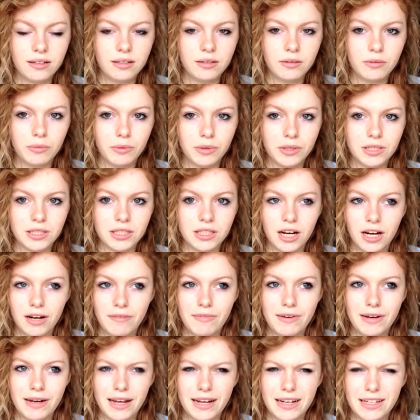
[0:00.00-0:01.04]
which is kind
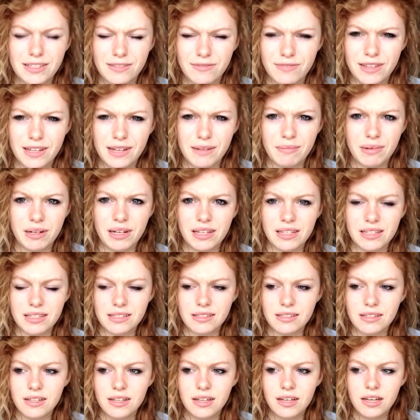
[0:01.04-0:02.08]
of a negative thing, but it's,
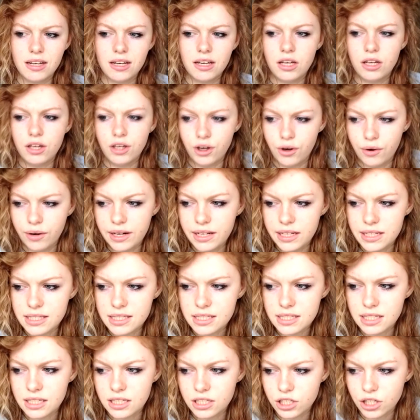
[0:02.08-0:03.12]
at
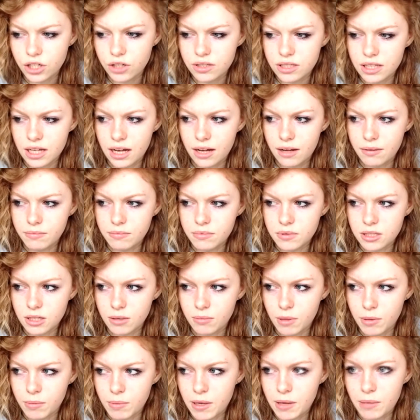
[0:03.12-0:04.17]
least it shows that
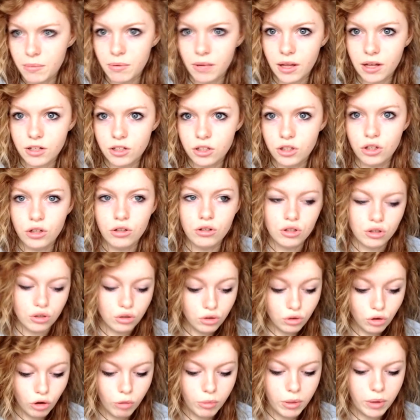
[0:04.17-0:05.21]
some of the people that, do
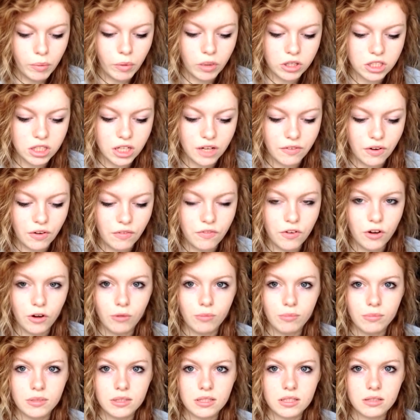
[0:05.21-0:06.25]
normally watch sci-fi
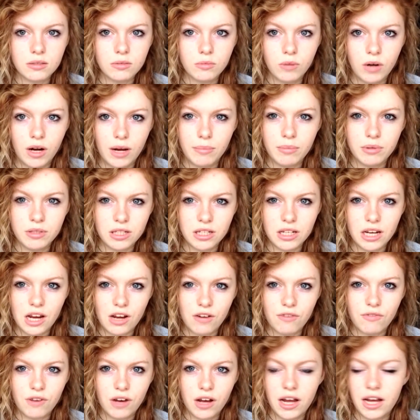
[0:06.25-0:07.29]
films were able to
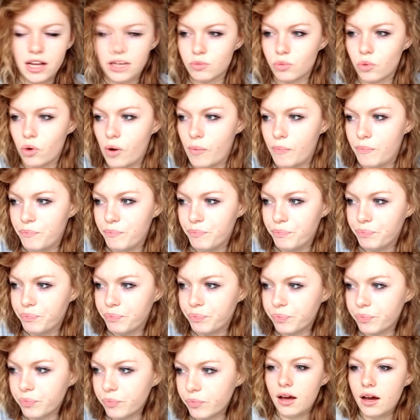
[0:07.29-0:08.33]
identify it as one.
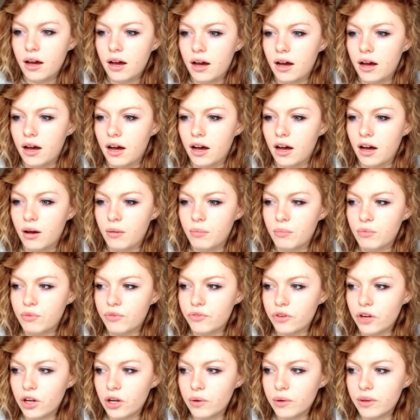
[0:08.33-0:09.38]

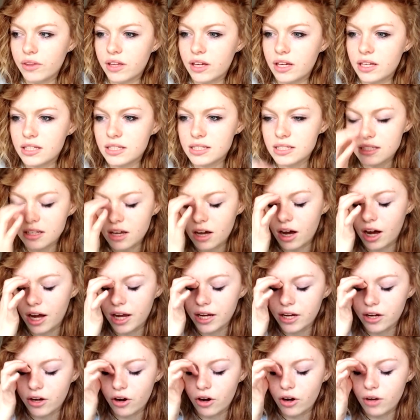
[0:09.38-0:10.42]
Following this, I
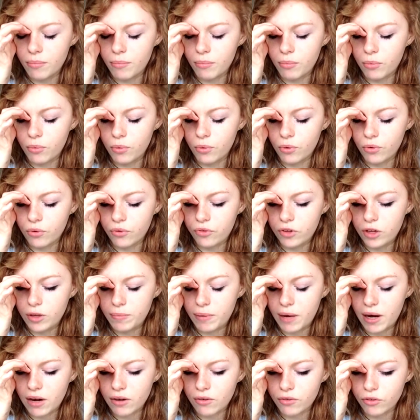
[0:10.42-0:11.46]
got more
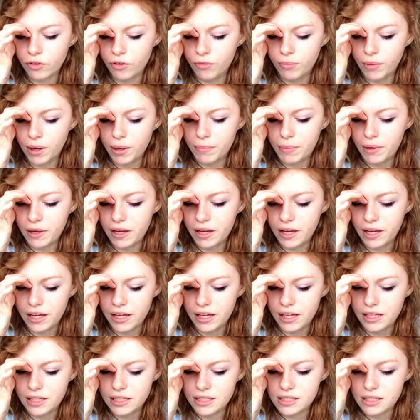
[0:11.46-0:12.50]
feedback from my
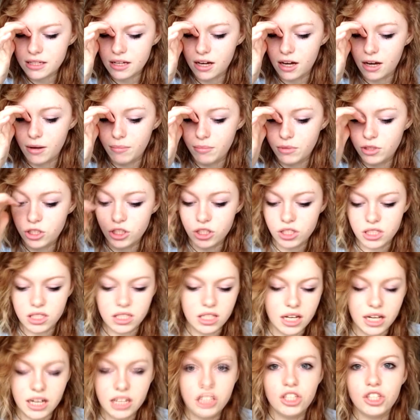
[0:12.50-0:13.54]
peers, just as
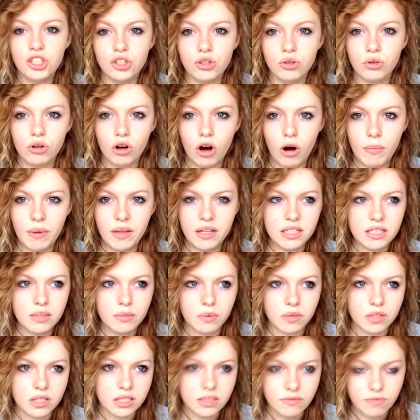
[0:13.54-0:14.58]
additional comments. It
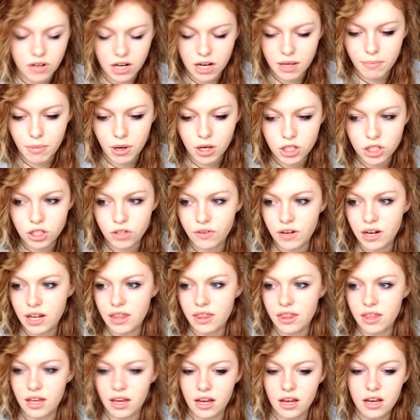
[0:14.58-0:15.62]
wasn't really much of
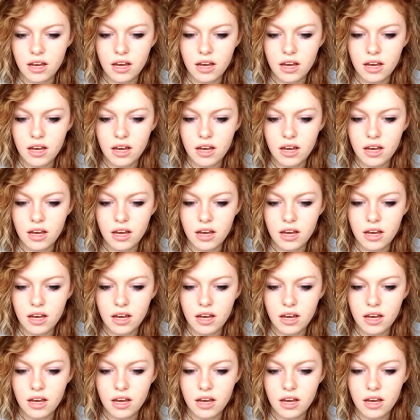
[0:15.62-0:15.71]
anything